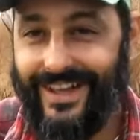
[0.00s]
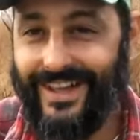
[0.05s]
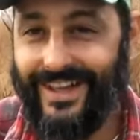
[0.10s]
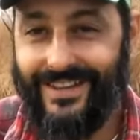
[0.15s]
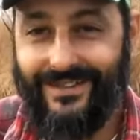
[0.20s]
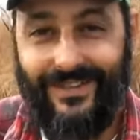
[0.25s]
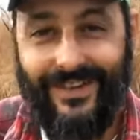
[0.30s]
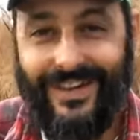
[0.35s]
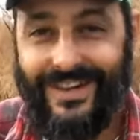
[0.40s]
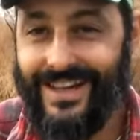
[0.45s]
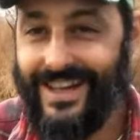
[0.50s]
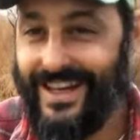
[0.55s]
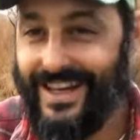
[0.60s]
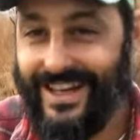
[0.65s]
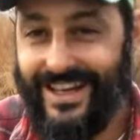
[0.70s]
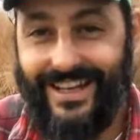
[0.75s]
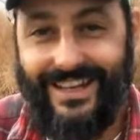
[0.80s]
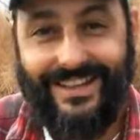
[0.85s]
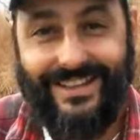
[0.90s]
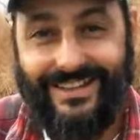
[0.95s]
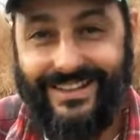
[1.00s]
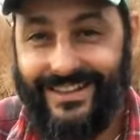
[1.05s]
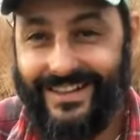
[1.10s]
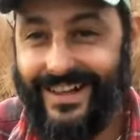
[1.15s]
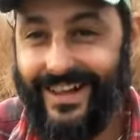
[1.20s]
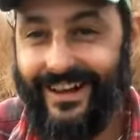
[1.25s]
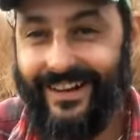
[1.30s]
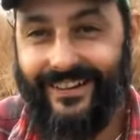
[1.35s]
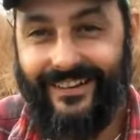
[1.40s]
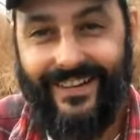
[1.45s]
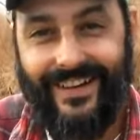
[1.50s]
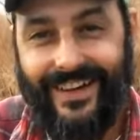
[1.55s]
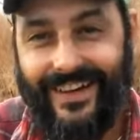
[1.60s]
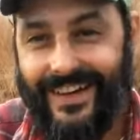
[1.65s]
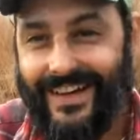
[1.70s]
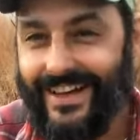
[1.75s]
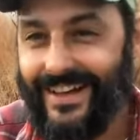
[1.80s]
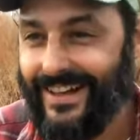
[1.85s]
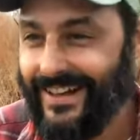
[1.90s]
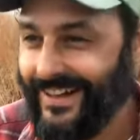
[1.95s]
he wouldn't eat it, you know?
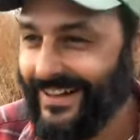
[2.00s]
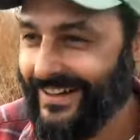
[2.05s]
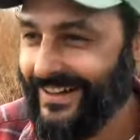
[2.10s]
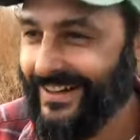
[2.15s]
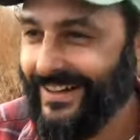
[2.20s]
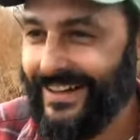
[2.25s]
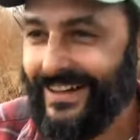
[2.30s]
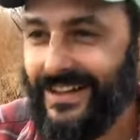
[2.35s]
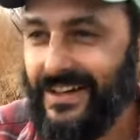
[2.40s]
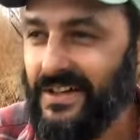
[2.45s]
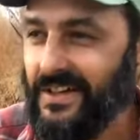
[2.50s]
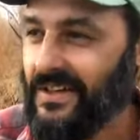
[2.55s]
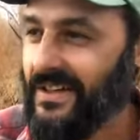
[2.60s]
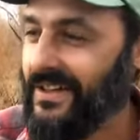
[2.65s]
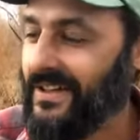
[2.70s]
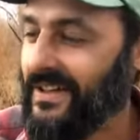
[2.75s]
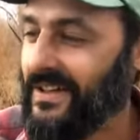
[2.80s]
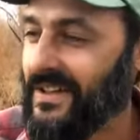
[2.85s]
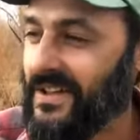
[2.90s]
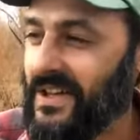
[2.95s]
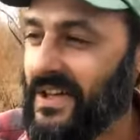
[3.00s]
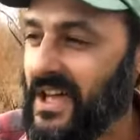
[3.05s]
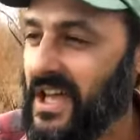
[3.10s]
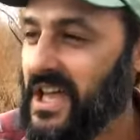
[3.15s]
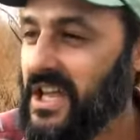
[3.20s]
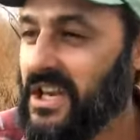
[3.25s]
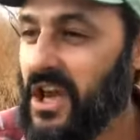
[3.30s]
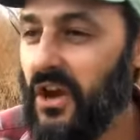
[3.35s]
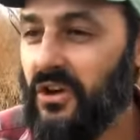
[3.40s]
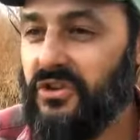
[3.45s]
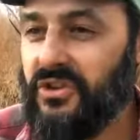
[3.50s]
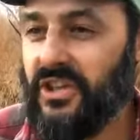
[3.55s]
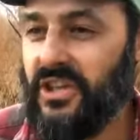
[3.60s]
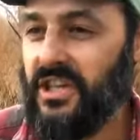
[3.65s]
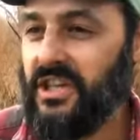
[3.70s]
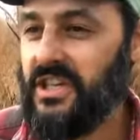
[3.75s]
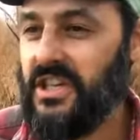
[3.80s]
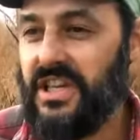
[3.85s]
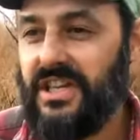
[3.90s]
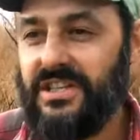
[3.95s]
Because he knows what? What's he doing? He knows the
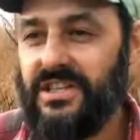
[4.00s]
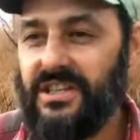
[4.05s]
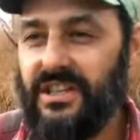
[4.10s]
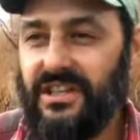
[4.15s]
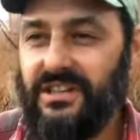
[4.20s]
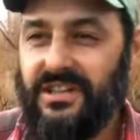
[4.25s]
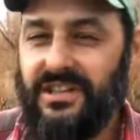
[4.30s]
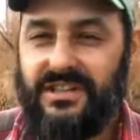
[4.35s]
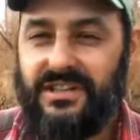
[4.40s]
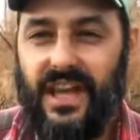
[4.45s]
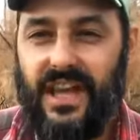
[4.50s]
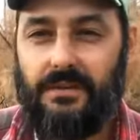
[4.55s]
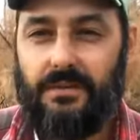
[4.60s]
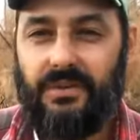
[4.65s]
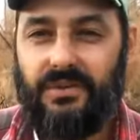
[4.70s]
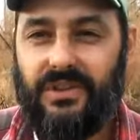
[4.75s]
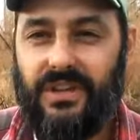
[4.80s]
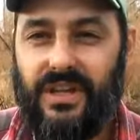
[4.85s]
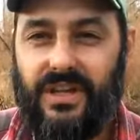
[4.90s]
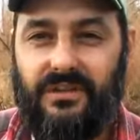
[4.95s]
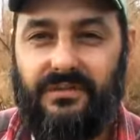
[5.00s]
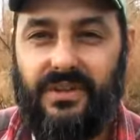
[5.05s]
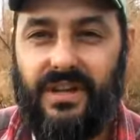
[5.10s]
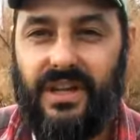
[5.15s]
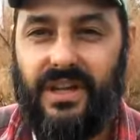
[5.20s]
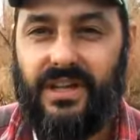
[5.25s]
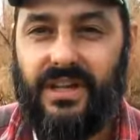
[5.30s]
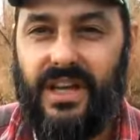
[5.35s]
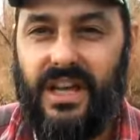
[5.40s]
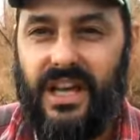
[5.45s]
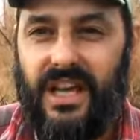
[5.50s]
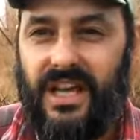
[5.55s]
condition that these animals live in.